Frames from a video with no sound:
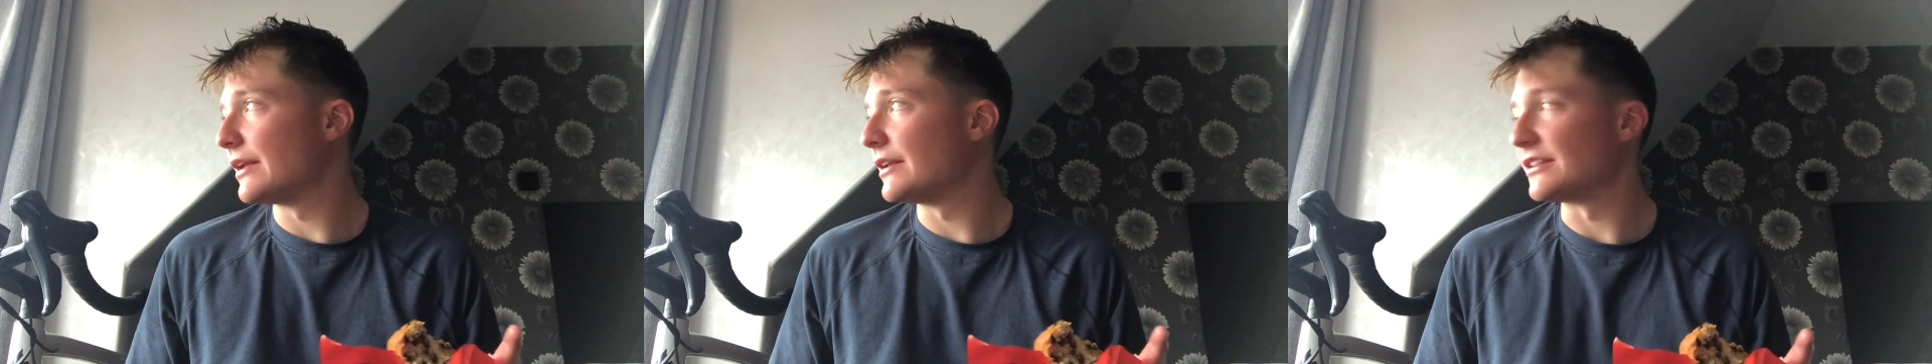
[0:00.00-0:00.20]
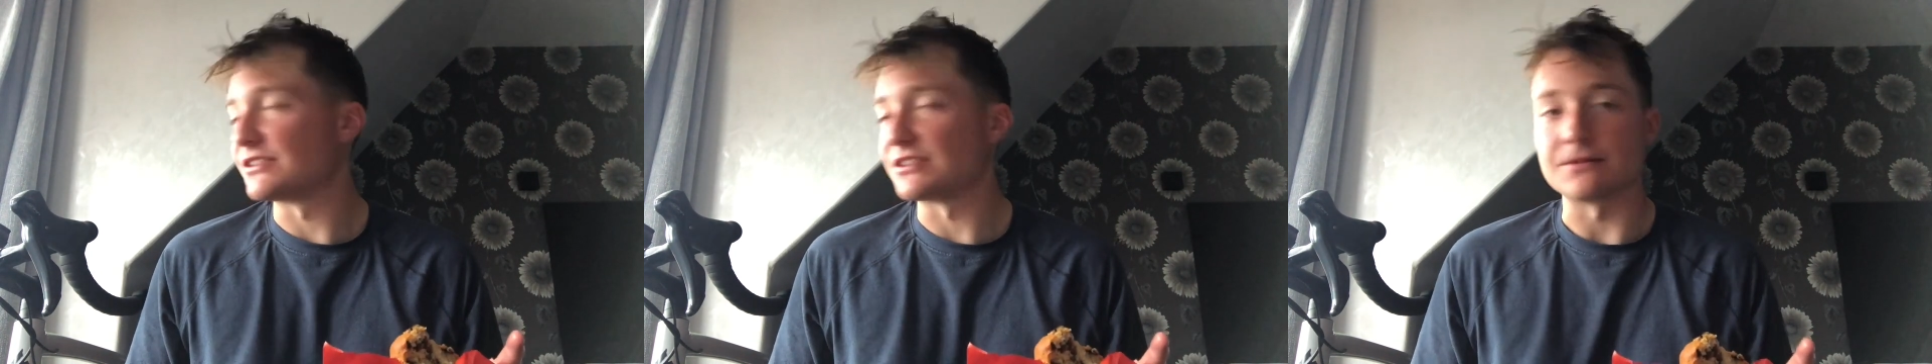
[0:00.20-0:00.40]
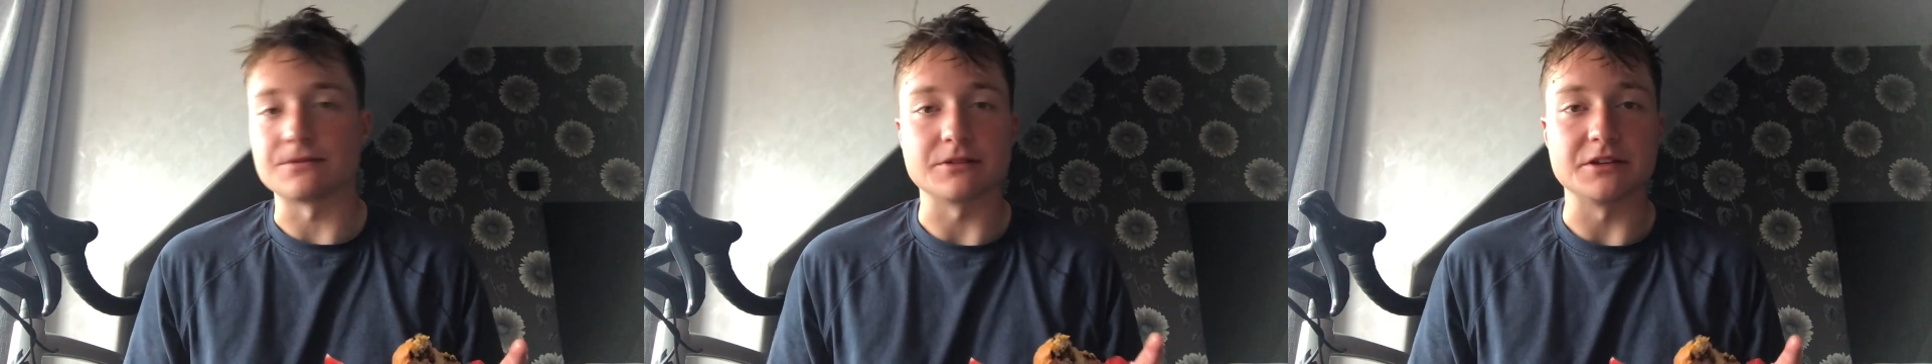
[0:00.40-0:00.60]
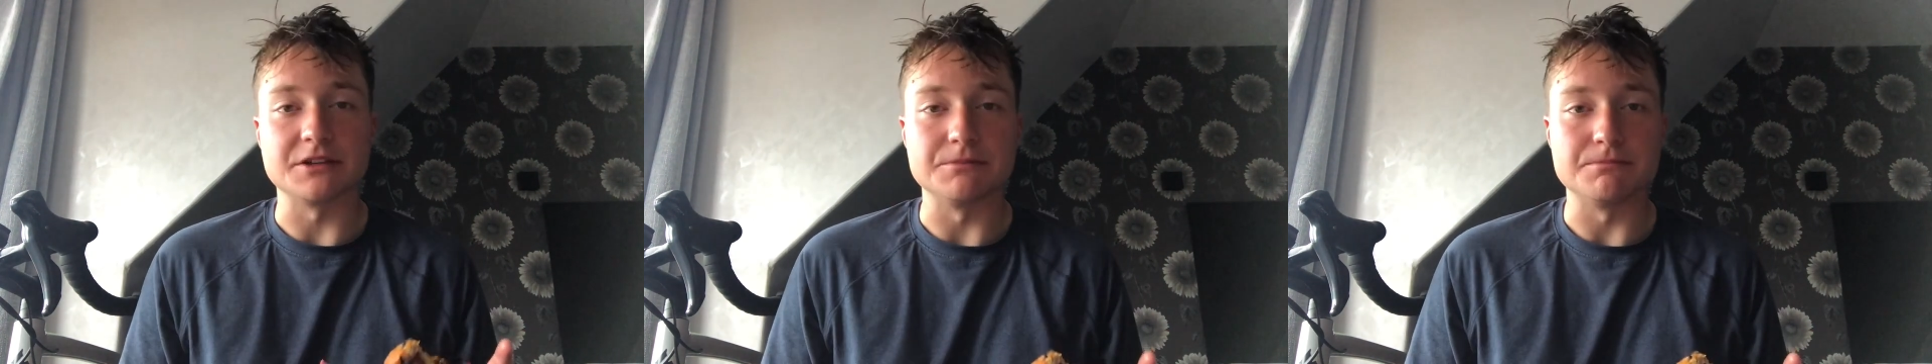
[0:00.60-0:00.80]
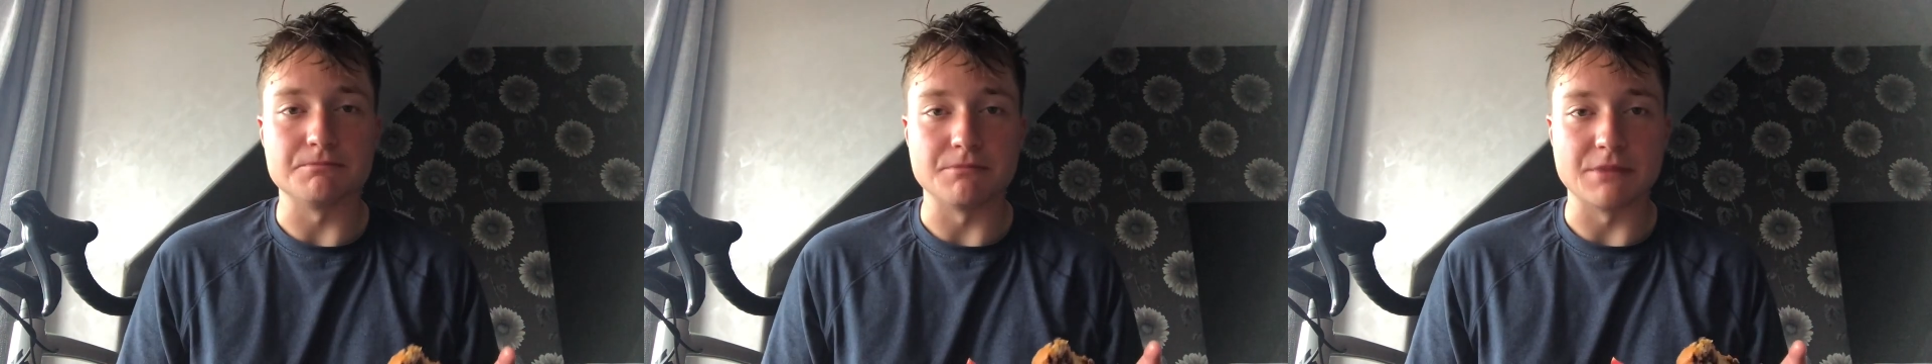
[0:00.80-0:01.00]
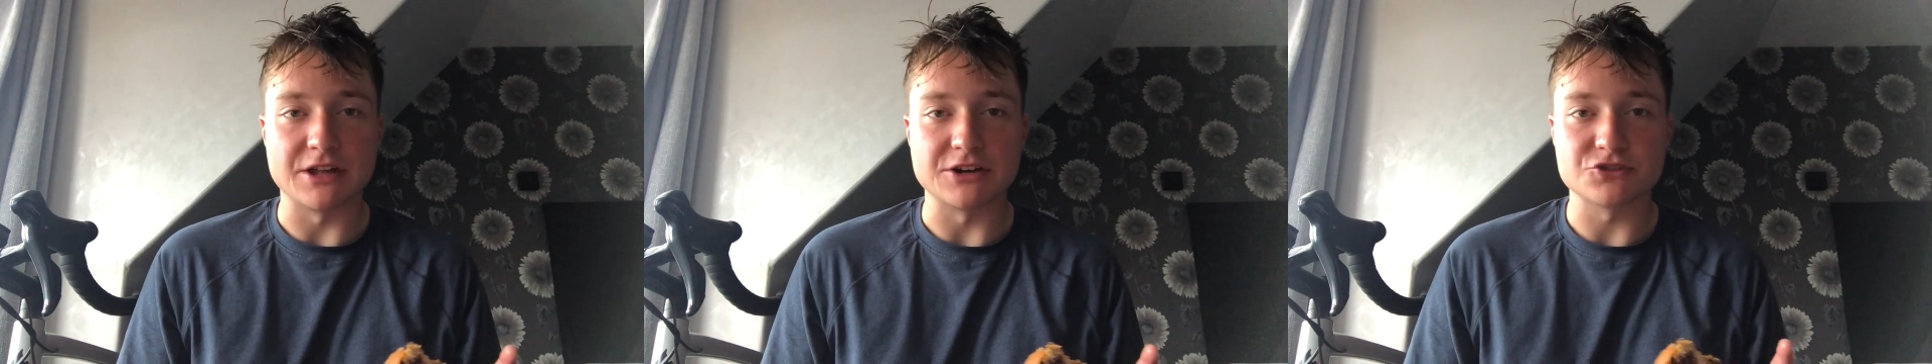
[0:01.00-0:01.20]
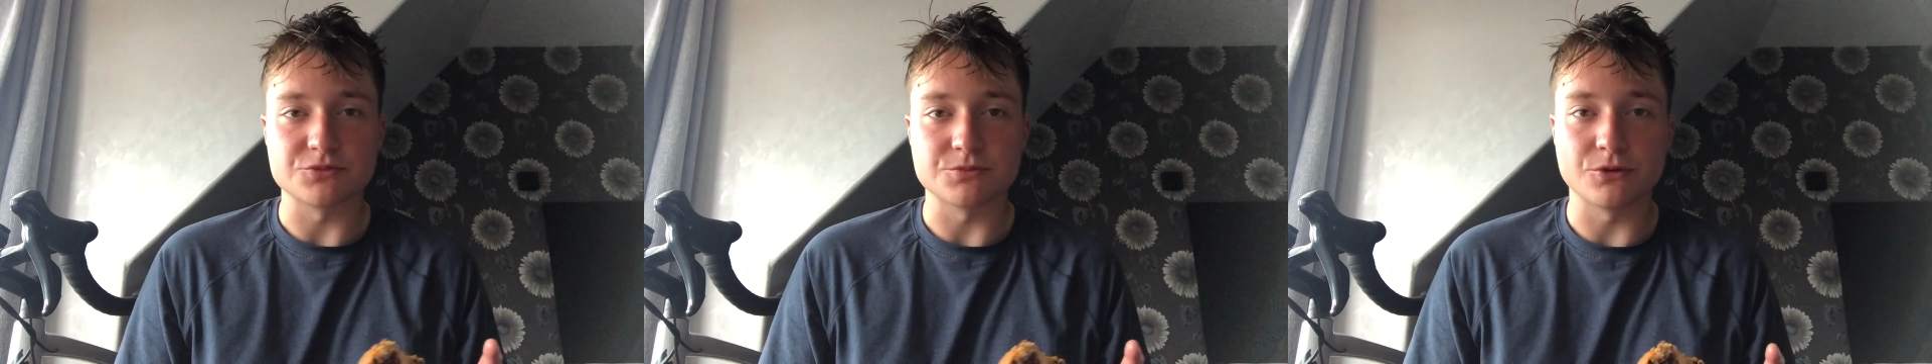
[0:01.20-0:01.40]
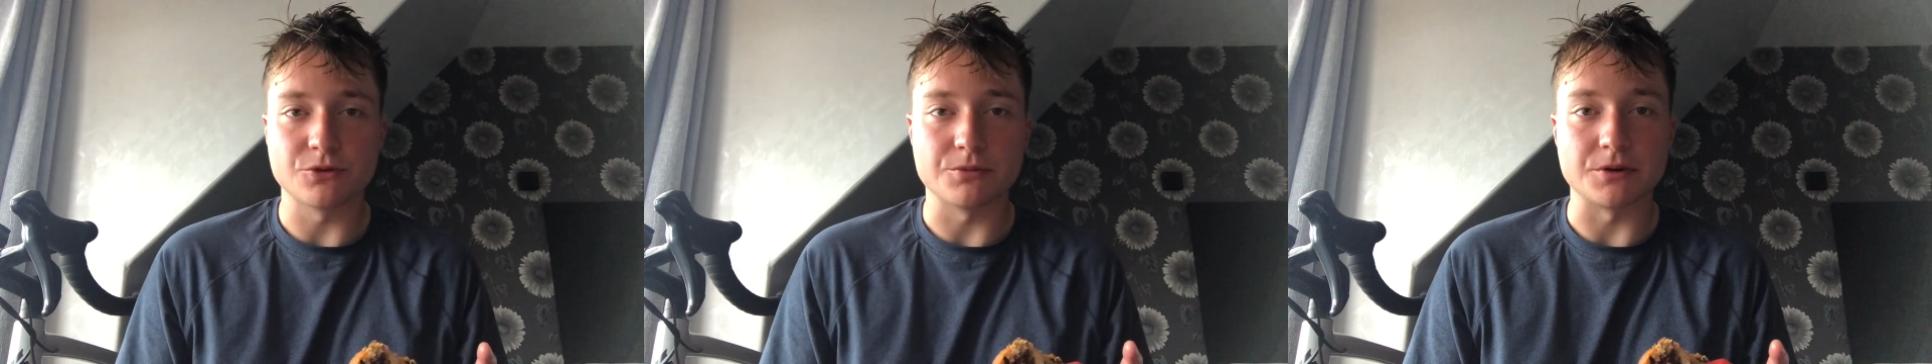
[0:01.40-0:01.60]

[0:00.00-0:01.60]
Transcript: It's definitely manageable,